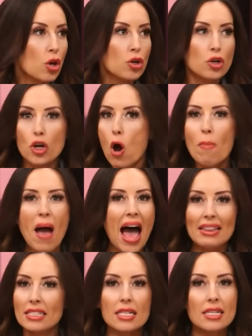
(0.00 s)
No
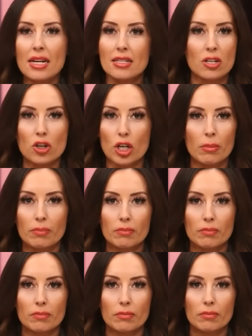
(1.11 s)
path to citizenship.
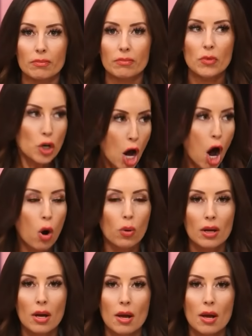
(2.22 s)
No,